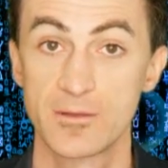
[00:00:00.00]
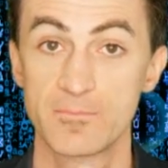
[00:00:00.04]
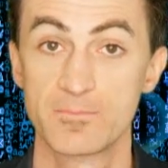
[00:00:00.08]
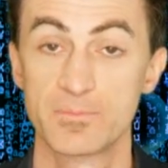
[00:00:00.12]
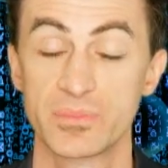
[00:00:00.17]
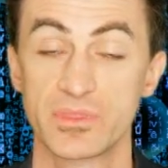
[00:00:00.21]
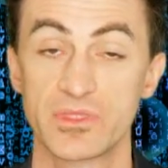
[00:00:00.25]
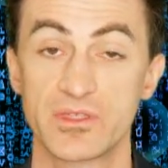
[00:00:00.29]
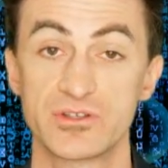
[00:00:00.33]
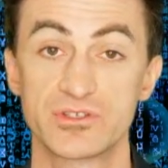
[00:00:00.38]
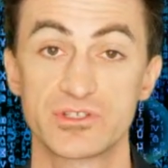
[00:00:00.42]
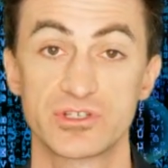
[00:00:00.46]

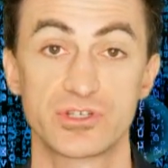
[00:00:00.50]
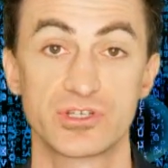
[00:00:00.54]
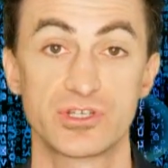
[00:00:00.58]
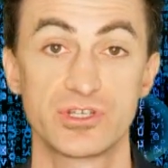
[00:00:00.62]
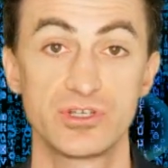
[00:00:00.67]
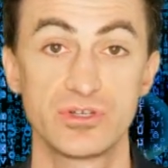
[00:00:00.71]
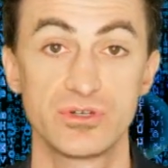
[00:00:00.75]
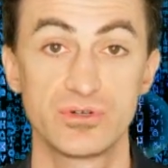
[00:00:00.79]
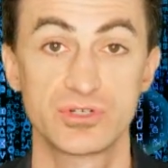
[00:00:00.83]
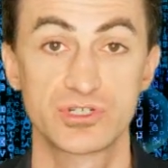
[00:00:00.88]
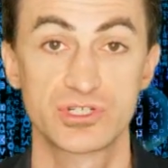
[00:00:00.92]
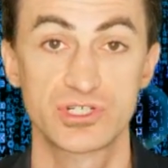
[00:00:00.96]
There's a
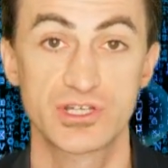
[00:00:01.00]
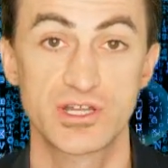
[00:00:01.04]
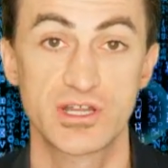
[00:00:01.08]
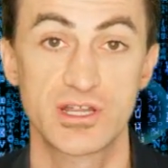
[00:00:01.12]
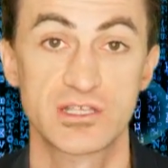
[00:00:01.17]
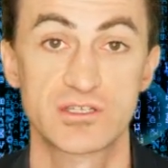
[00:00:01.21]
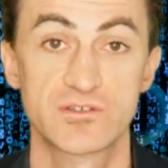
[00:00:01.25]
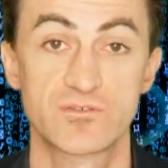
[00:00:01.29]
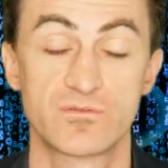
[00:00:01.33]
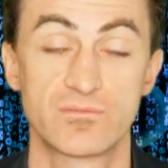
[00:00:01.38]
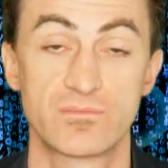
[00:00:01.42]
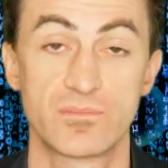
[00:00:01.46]
huge chance
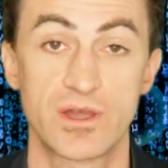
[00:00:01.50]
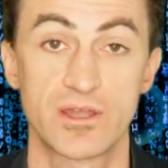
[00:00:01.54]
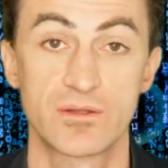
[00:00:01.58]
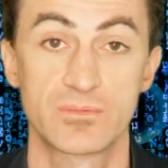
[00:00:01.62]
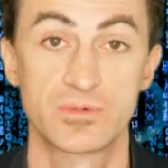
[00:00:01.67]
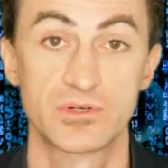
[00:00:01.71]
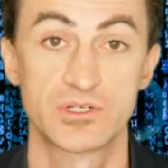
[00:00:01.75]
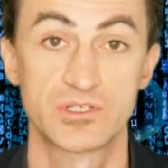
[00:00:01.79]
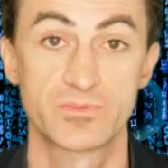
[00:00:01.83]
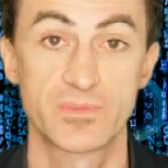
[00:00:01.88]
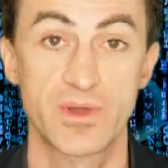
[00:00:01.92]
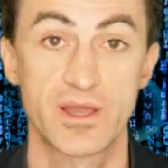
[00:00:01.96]
from my
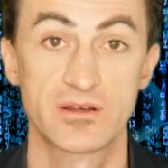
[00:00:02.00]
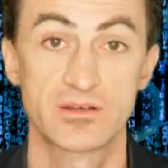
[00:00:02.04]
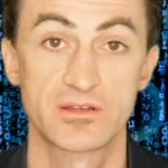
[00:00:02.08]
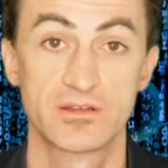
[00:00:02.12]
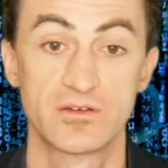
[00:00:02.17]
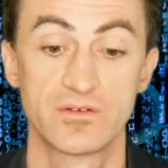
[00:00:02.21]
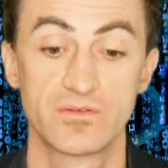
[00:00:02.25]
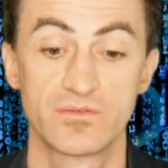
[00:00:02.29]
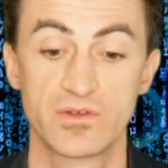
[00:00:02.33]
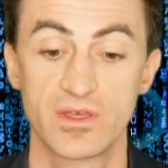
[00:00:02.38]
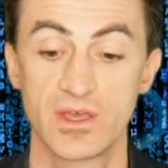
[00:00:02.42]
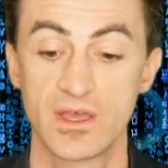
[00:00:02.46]

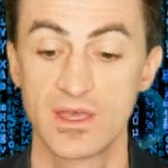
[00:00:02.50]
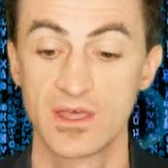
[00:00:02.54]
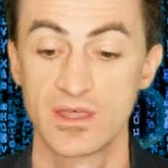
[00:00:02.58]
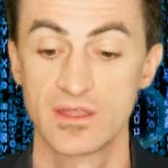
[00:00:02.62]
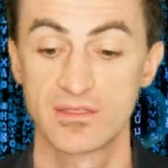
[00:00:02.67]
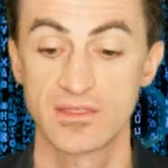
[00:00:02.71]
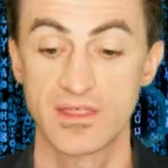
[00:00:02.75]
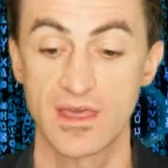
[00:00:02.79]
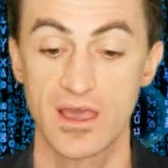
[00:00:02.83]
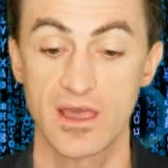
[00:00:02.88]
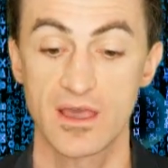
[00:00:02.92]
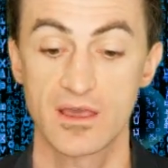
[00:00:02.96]
perspective
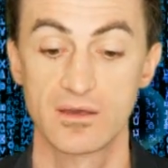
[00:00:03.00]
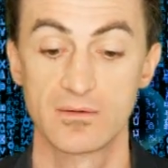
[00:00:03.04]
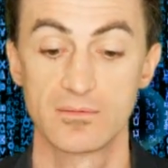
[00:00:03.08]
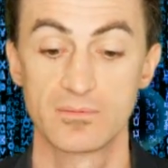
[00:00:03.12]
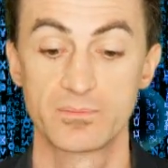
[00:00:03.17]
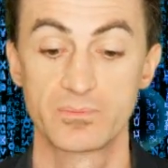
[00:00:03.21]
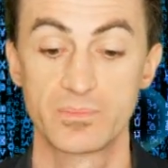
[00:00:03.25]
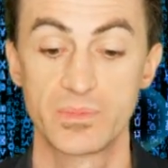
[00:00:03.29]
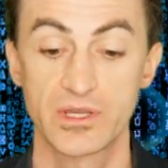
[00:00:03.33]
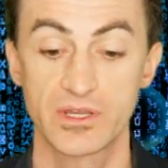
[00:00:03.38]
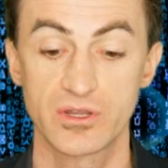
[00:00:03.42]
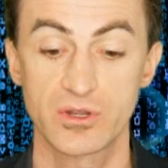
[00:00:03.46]
that
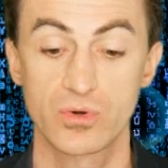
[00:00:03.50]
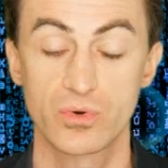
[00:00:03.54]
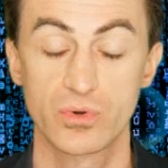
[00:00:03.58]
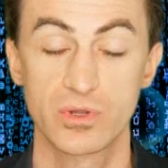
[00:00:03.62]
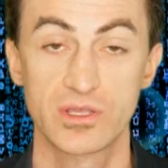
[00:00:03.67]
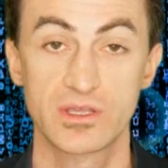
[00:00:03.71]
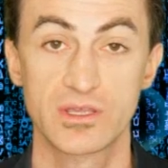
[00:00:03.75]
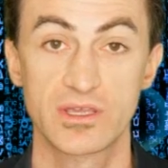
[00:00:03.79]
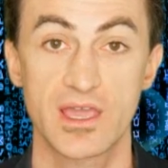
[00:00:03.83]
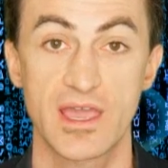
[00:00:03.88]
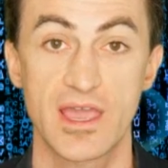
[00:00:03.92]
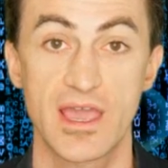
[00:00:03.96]
Bitcoin
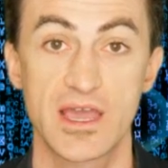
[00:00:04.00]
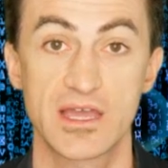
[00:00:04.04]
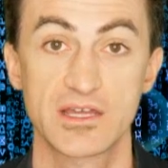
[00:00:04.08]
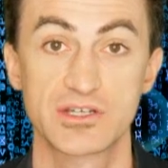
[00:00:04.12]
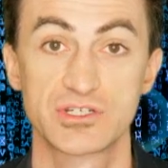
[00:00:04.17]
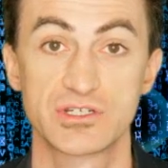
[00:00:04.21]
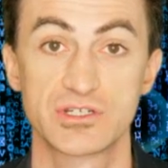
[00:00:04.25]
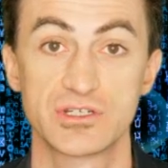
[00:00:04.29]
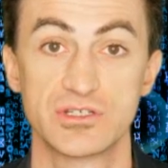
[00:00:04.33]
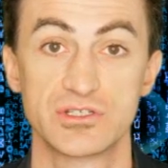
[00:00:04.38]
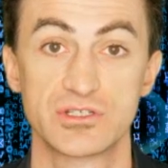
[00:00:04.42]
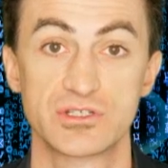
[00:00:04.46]
Cash
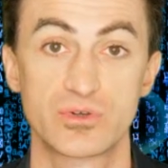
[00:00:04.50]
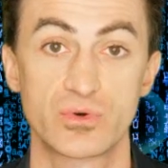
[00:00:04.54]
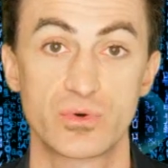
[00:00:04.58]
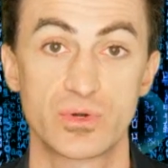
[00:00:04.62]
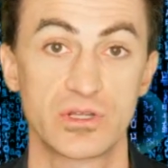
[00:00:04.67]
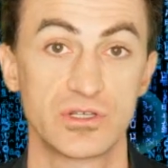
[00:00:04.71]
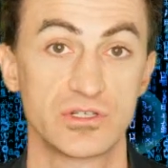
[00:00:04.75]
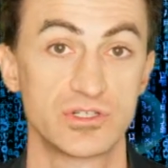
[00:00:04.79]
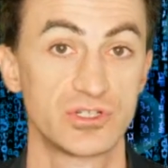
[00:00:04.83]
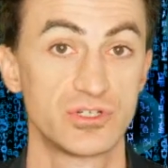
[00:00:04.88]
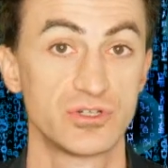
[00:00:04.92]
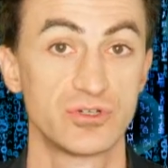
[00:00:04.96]
is going
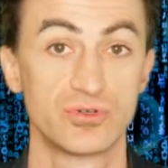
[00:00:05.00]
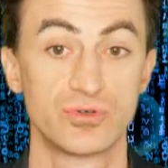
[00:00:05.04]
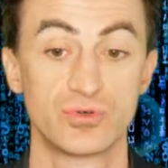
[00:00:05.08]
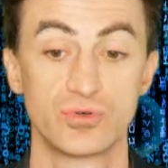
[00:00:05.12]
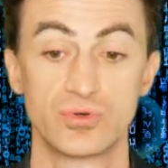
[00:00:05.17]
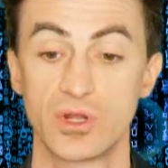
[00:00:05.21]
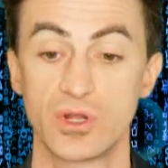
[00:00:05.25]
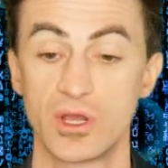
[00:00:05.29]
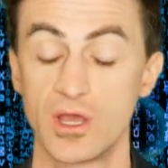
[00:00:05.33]
to